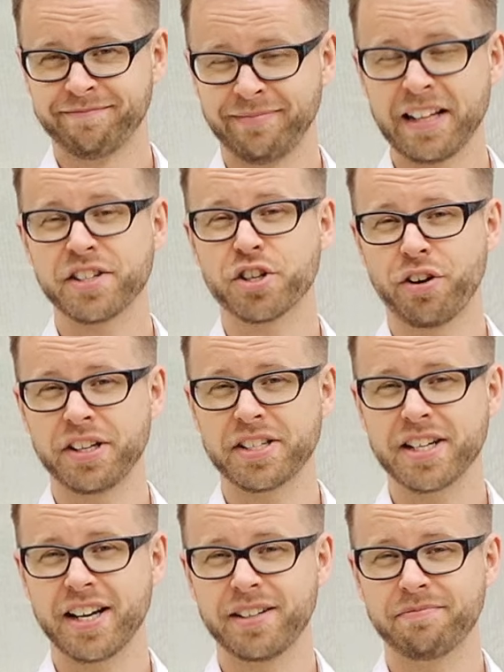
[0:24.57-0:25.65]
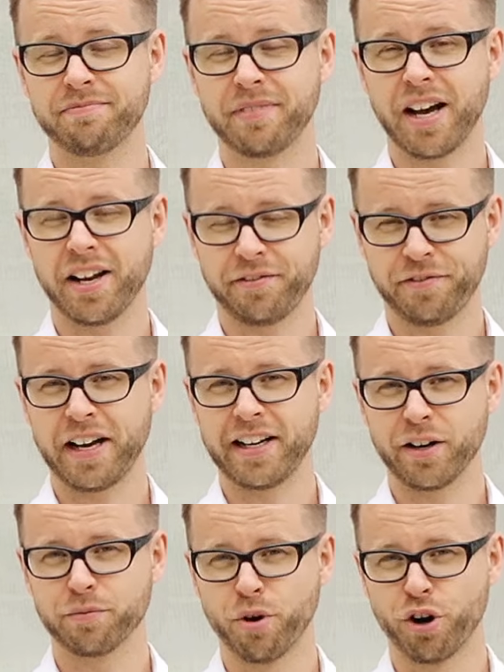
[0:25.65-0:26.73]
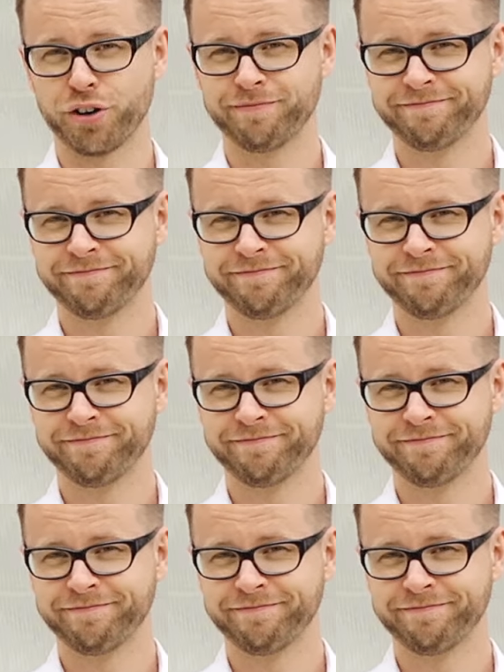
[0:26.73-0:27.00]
Let's go inside and find out more.